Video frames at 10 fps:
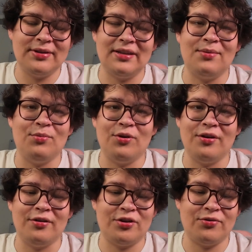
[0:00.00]
it, the more
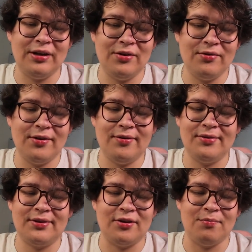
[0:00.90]
your tree
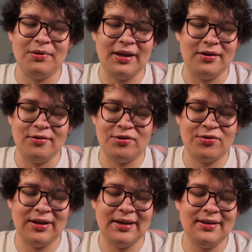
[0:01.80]
grows, or you plant new
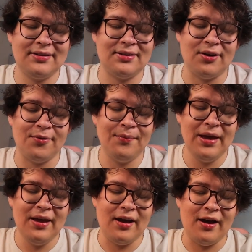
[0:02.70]
trees. So
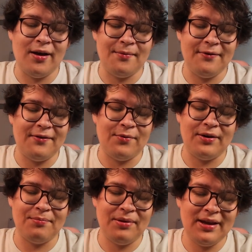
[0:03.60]
if I
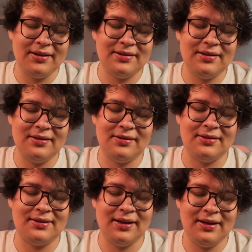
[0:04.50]
want to plant to
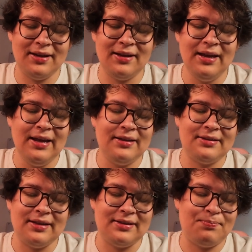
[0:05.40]
study,
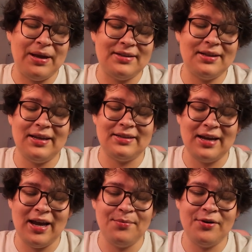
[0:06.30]
it's basically a
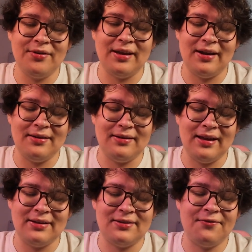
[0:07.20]
timer
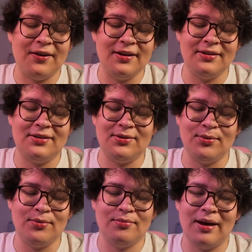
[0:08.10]
that's fun
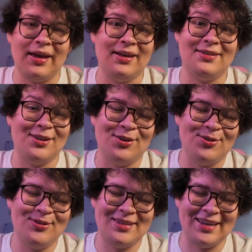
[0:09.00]
to, I guess,
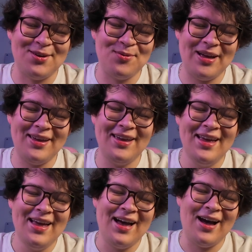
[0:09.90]
use in a way.
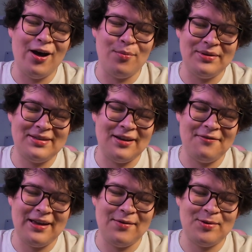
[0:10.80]
It's
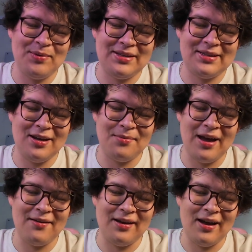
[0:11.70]
definitely helped me some.
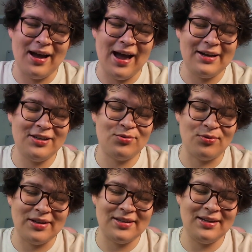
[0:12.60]
I just
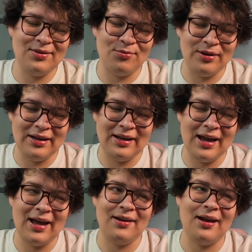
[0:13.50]
recently
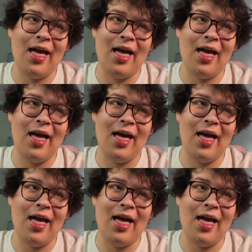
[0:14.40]
had